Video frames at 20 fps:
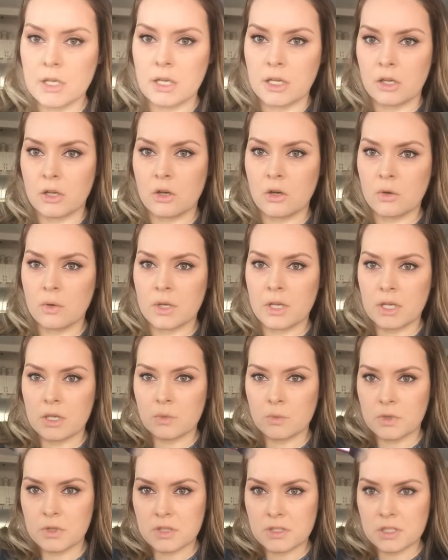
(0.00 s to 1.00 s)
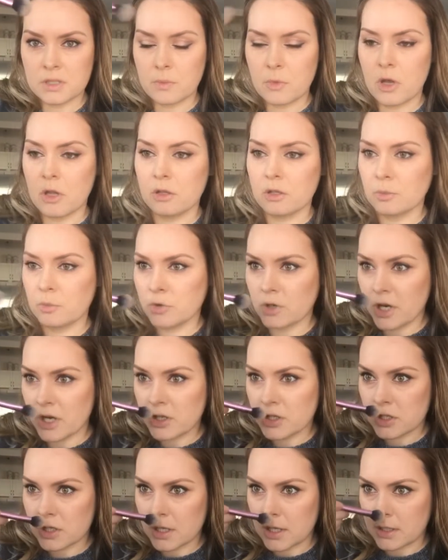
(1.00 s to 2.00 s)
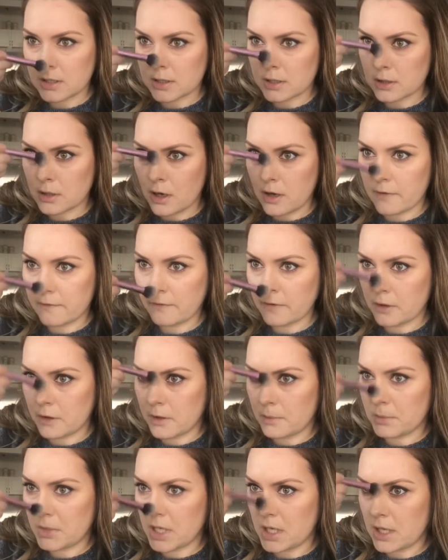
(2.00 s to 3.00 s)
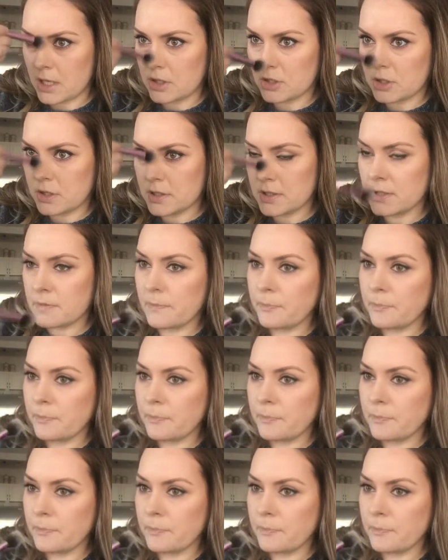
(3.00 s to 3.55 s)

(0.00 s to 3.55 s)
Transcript: and go in with a smaller brush and soften up the edges.